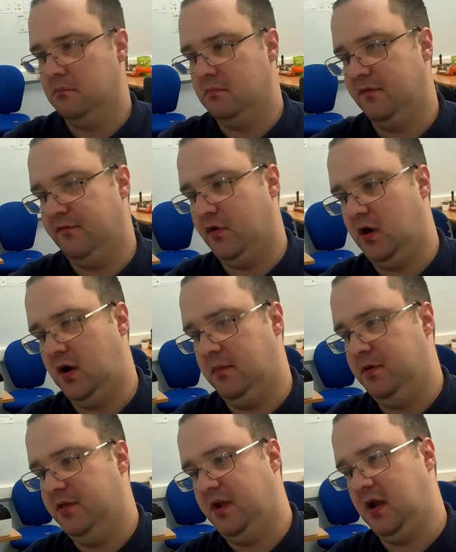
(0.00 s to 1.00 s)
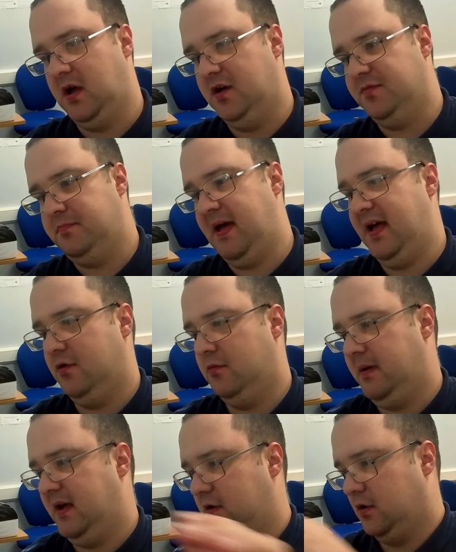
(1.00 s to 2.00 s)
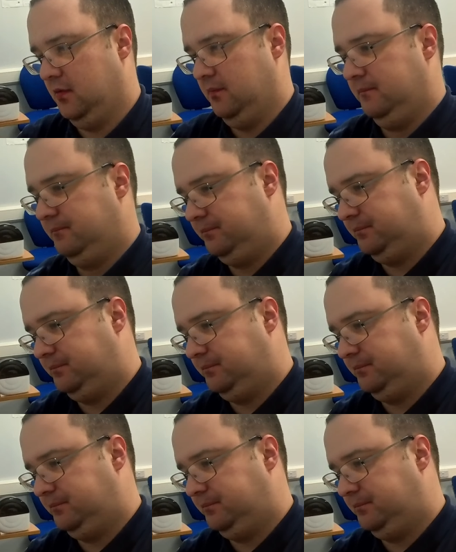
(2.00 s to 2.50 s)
before I put the glass panel back on.